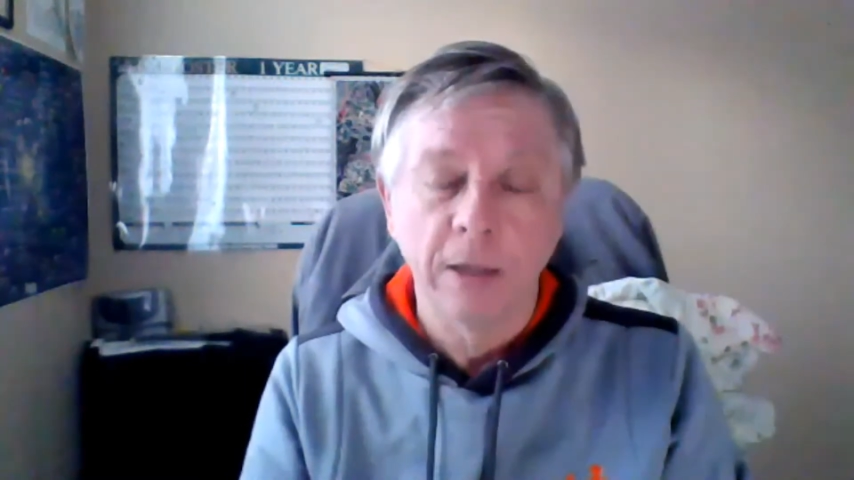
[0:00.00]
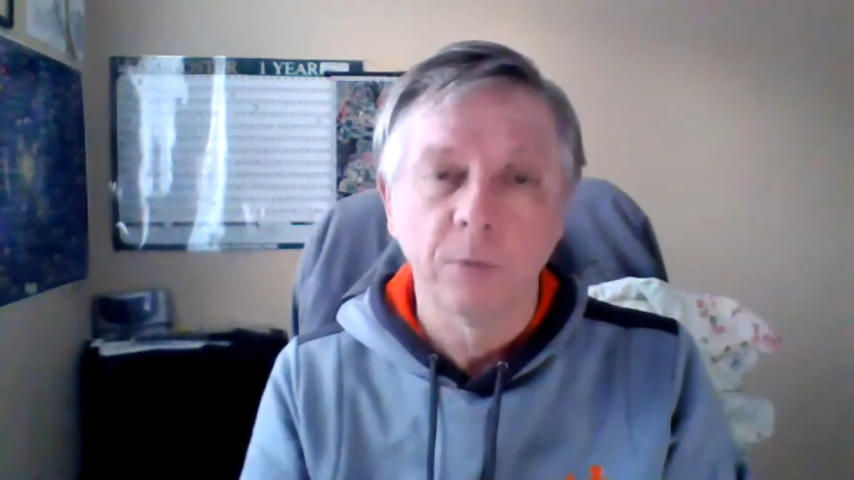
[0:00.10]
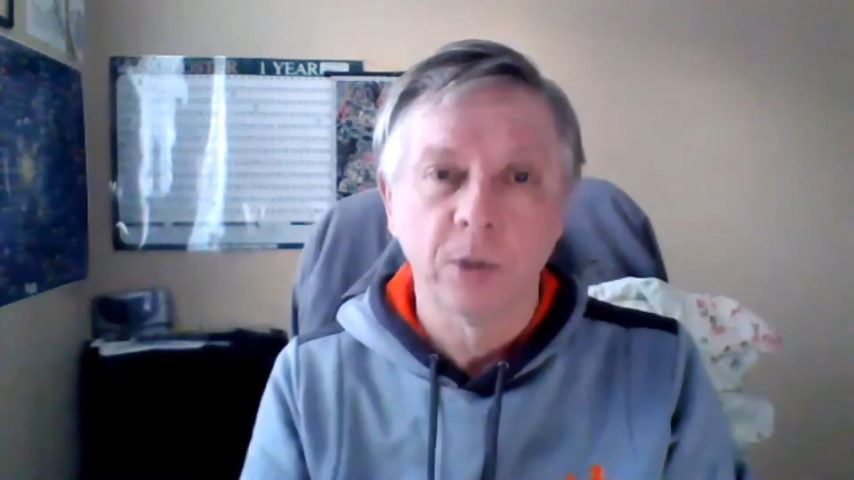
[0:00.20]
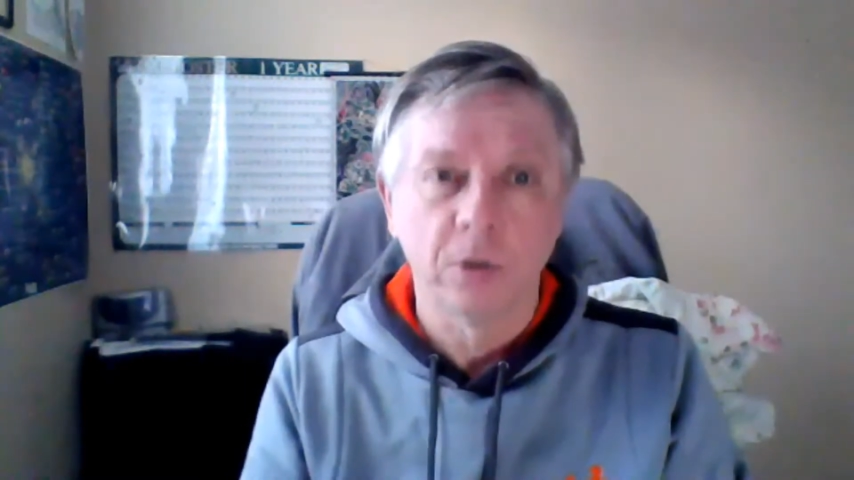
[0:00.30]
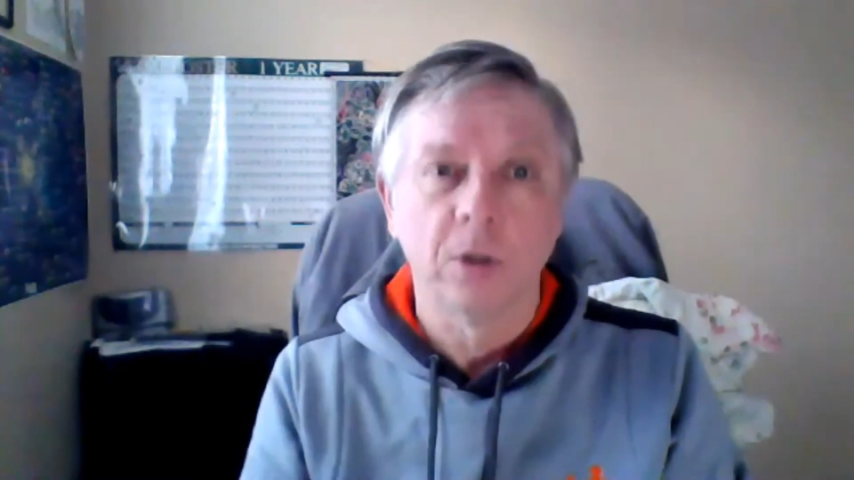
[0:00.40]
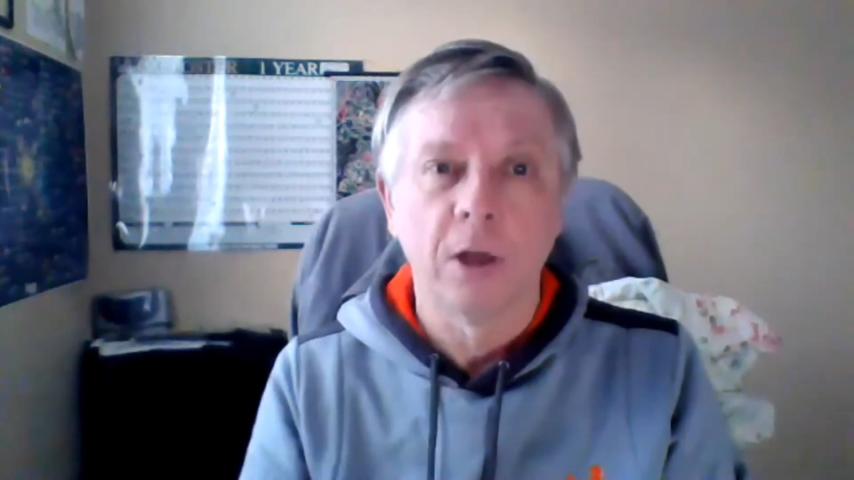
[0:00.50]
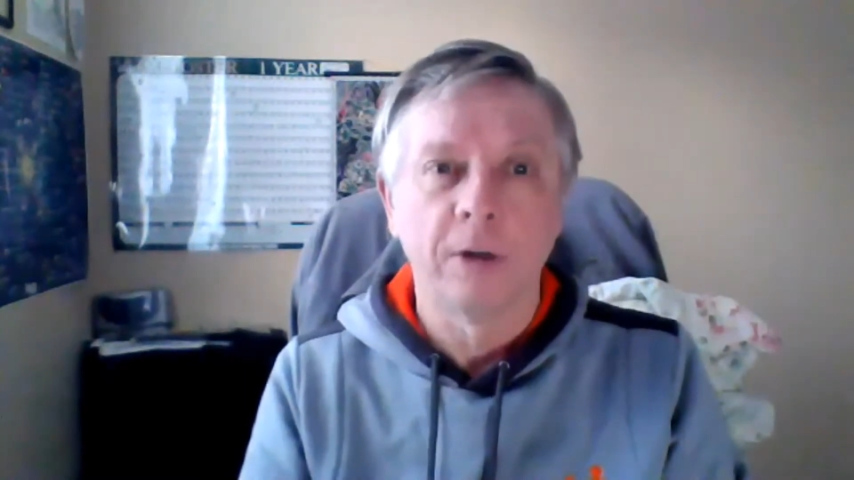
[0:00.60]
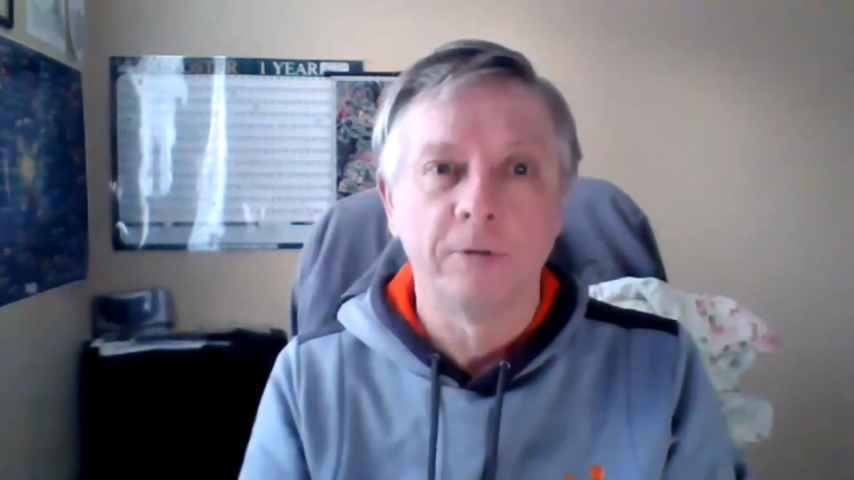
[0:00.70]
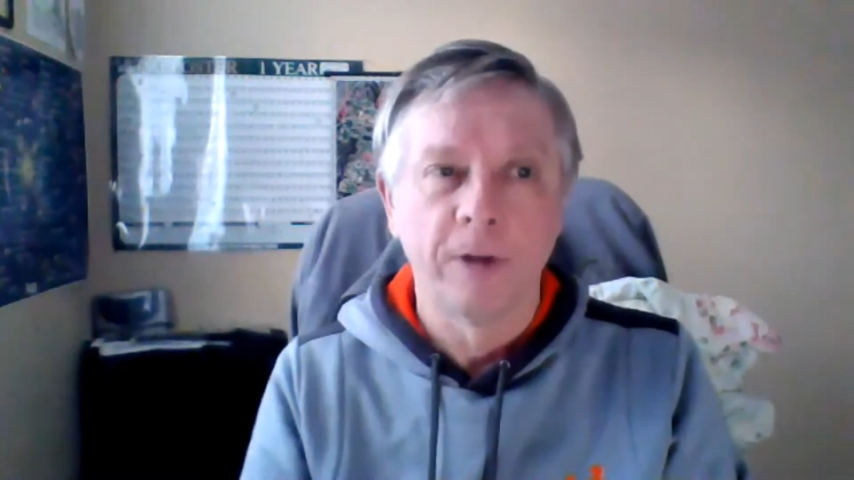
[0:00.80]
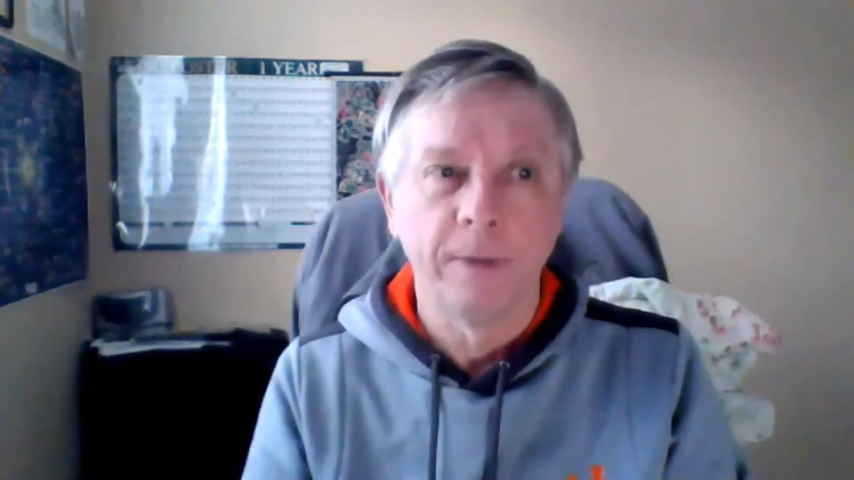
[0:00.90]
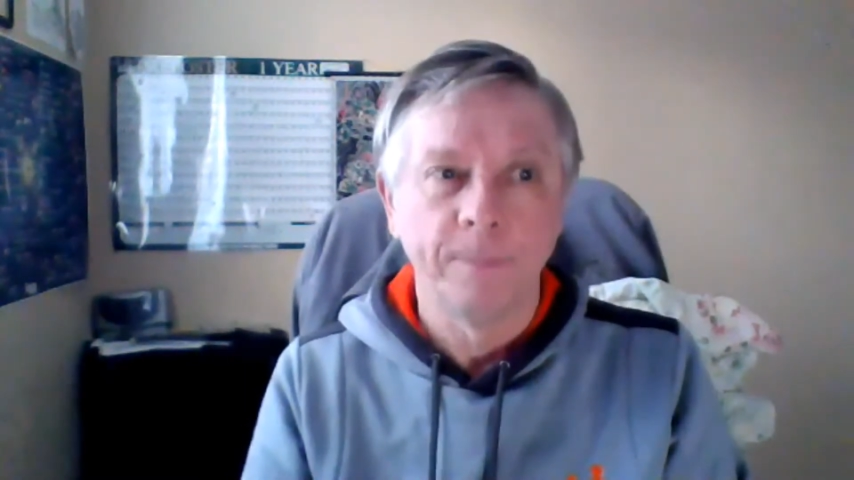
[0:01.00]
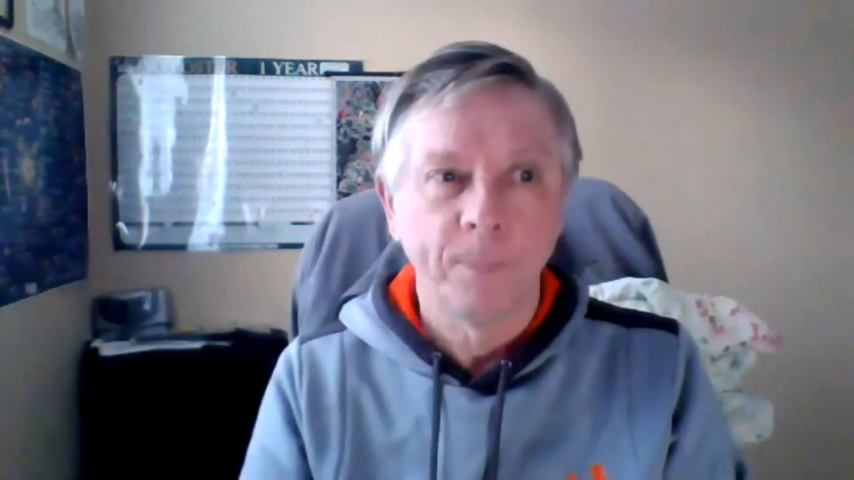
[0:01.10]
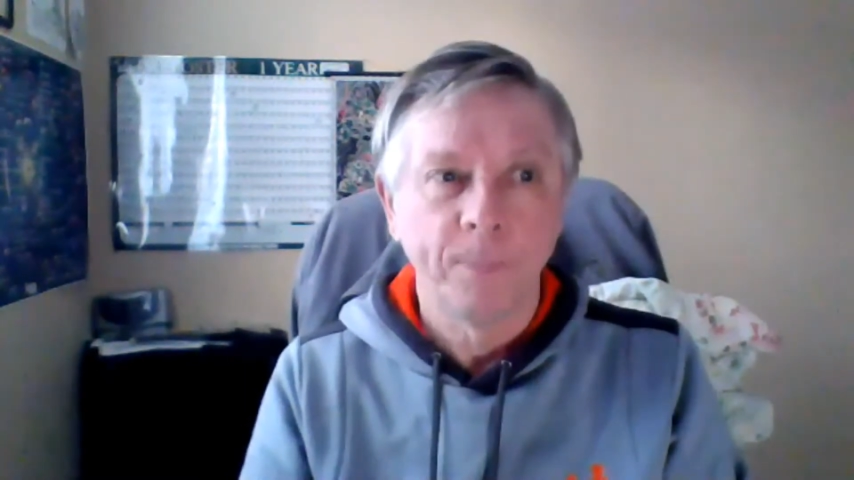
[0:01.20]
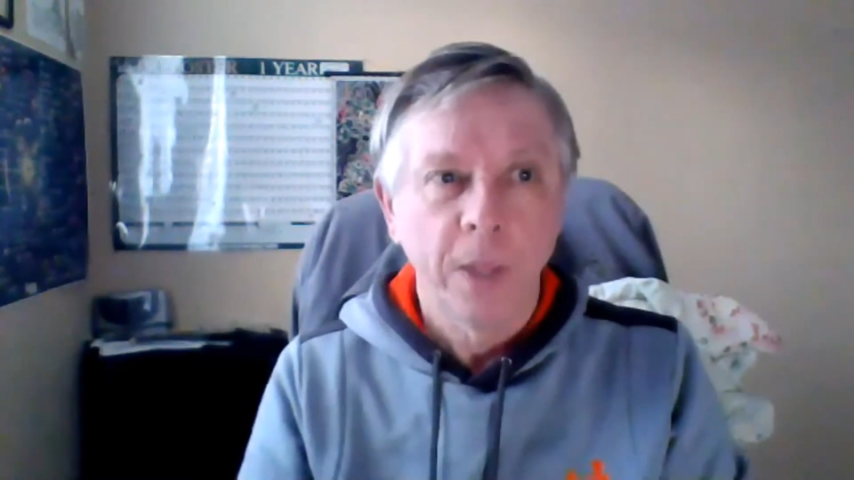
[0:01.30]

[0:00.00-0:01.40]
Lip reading: and that was a lot of fun.